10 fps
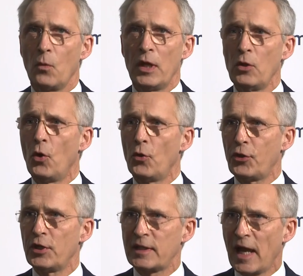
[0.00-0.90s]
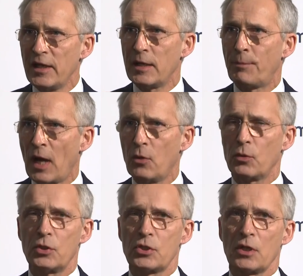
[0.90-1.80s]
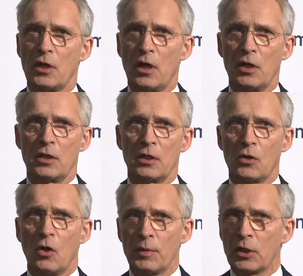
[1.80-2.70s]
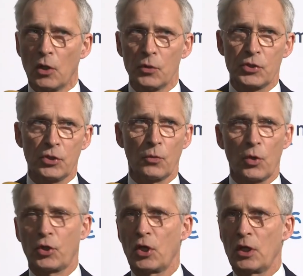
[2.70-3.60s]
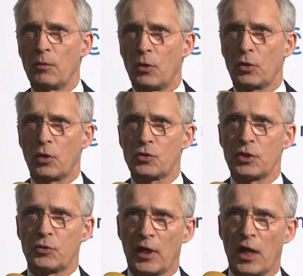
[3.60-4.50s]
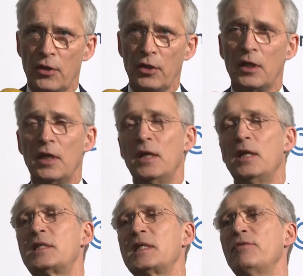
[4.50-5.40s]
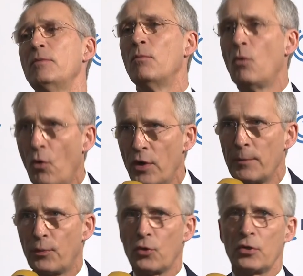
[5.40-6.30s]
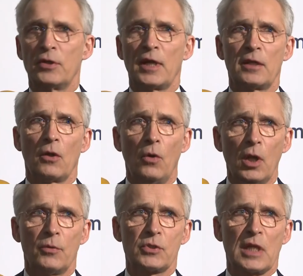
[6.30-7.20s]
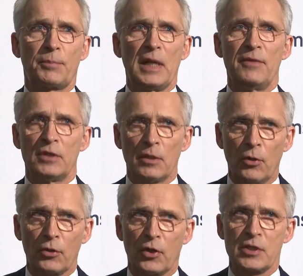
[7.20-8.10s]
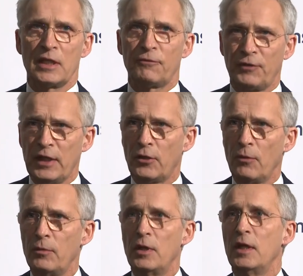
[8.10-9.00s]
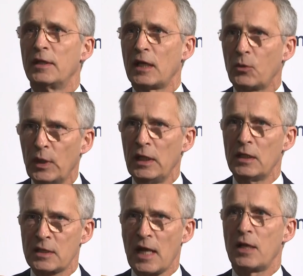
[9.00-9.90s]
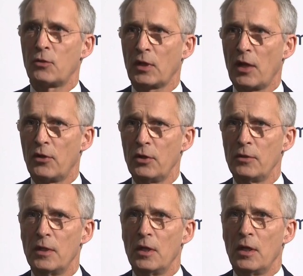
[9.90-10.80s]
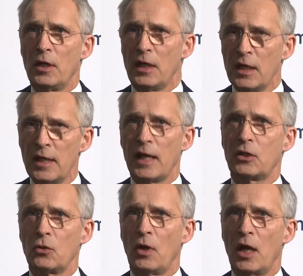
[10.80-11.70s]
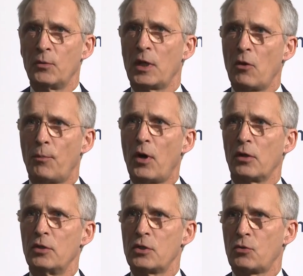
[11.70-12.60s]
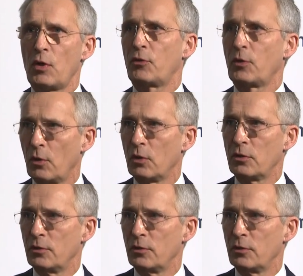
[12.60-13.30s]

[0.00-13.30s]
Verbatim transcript: when authoritarian powers are coming closer, working more closely together, it's even more important that all of us that believe in democracy and freedom, that we stand together in NATO and with our partners throughout the world.